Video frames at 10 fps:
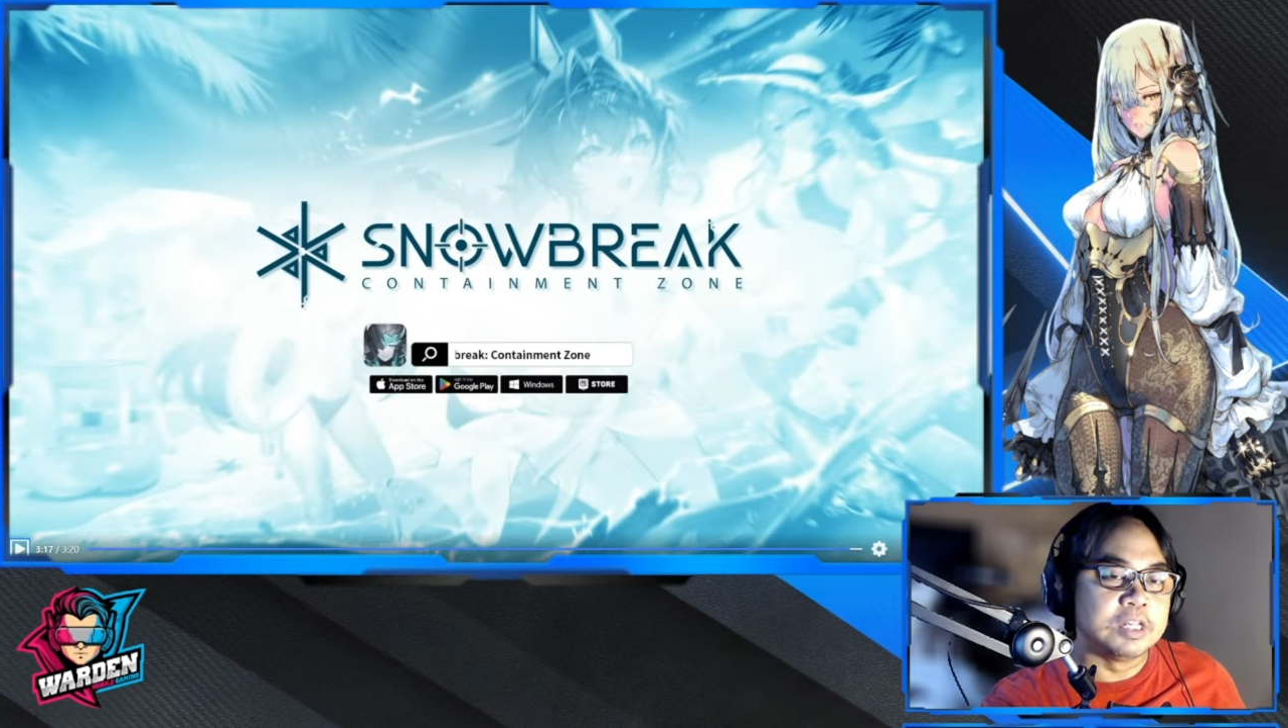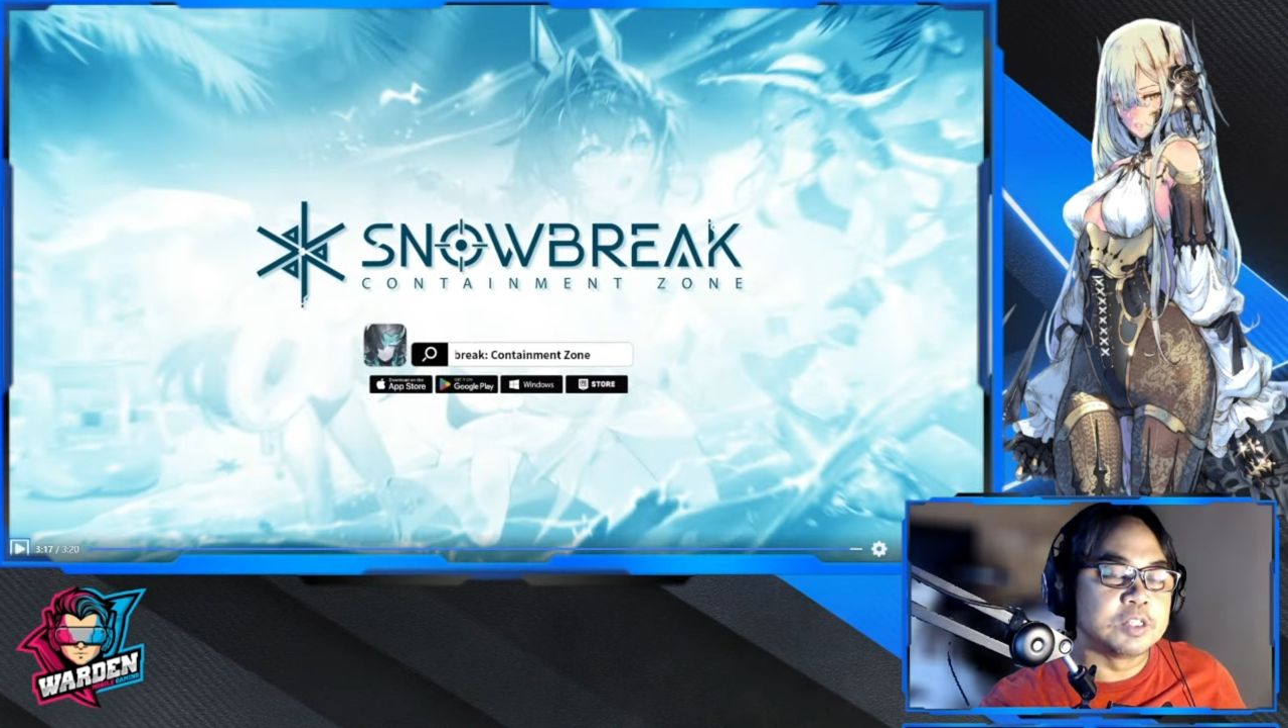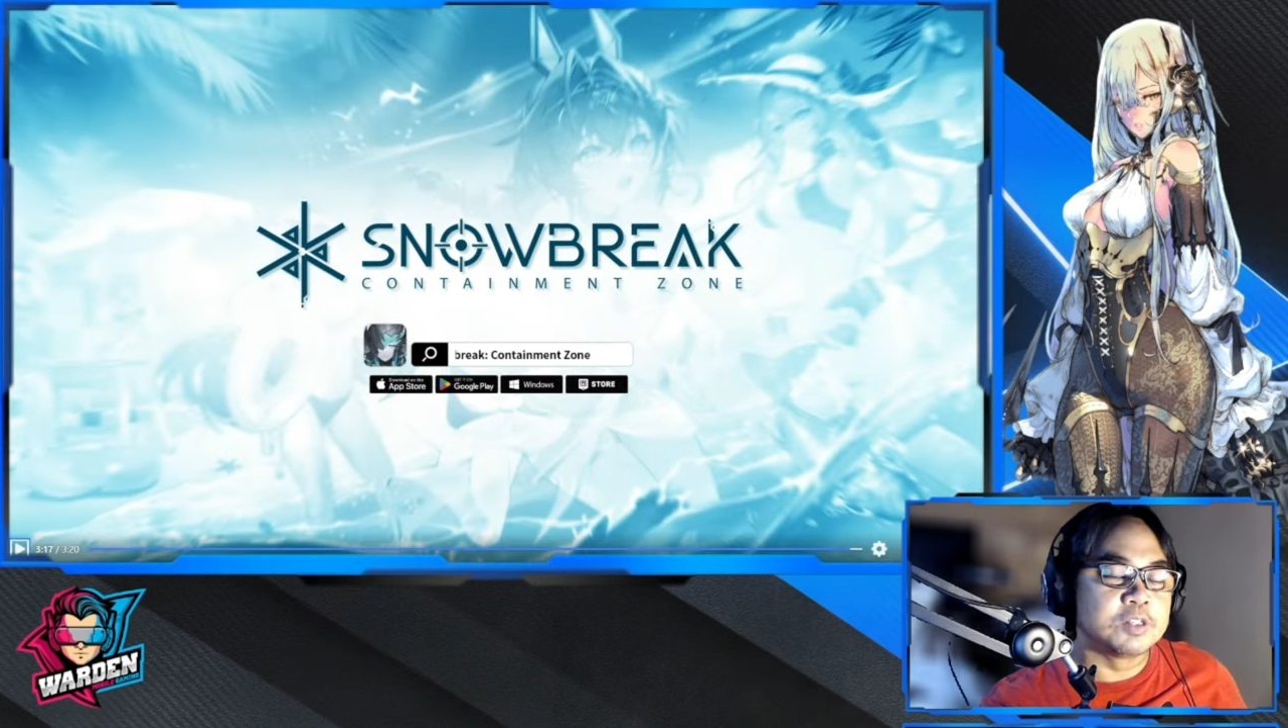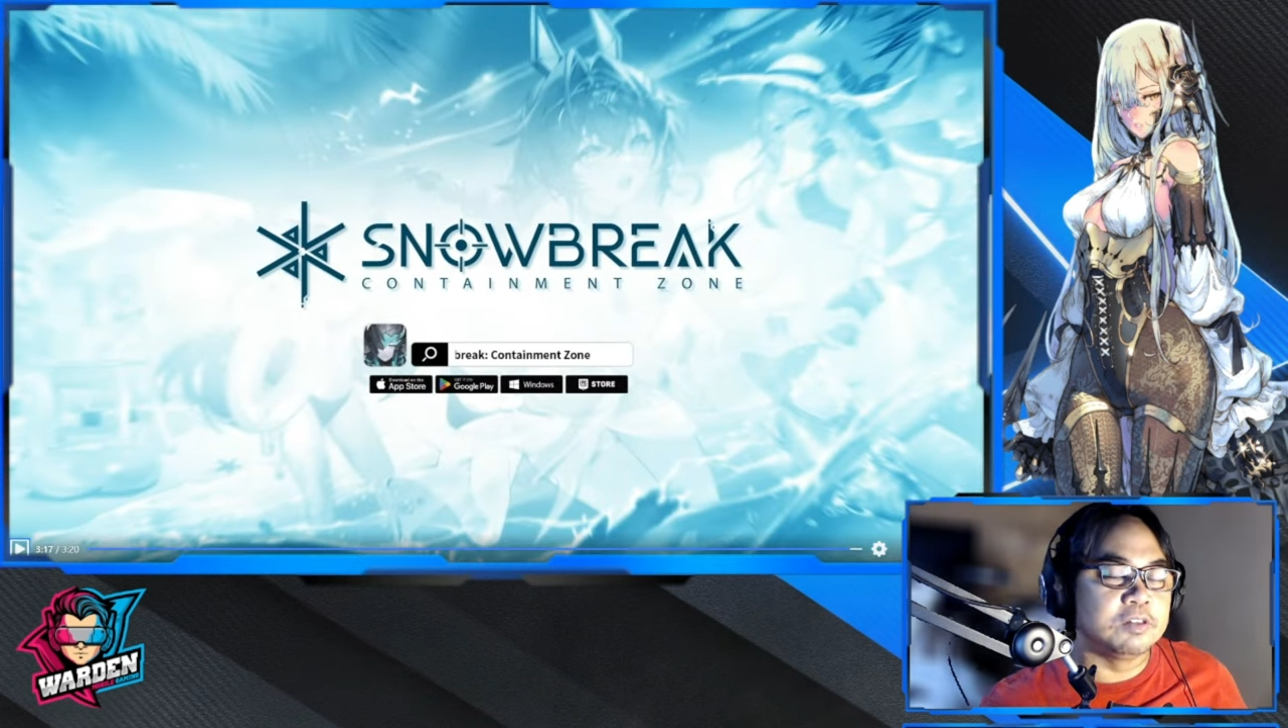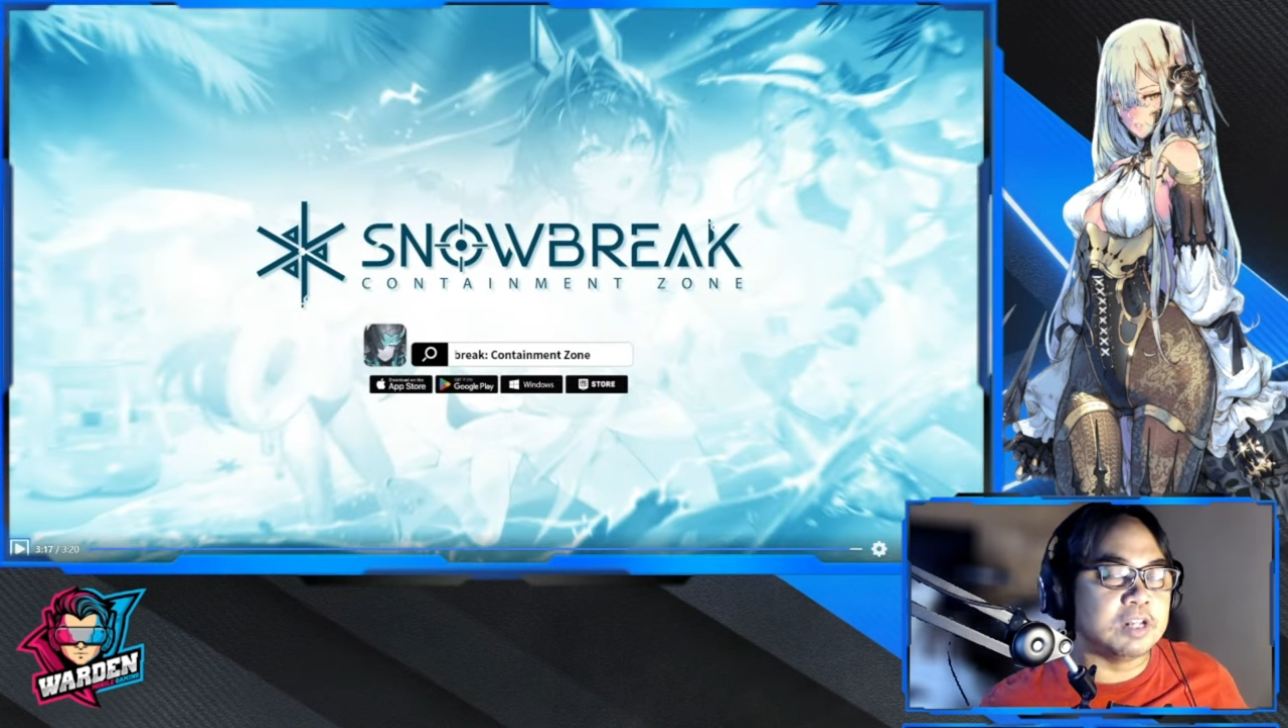
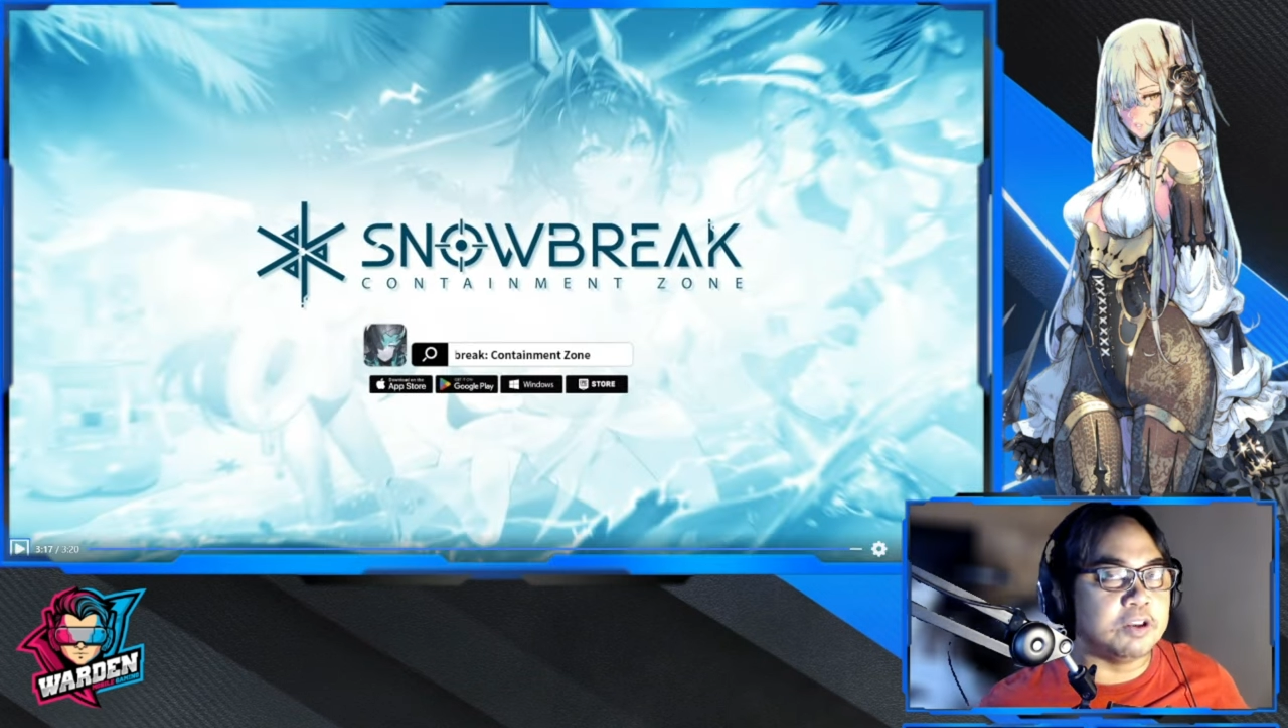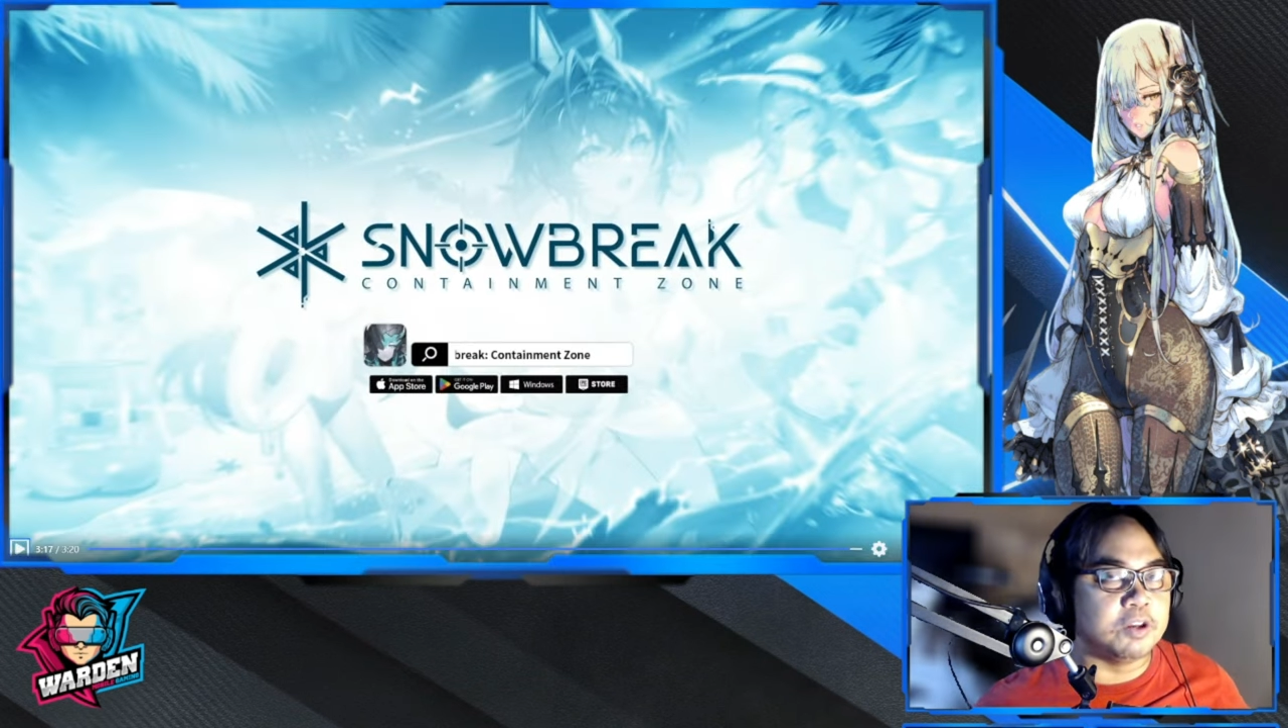So there you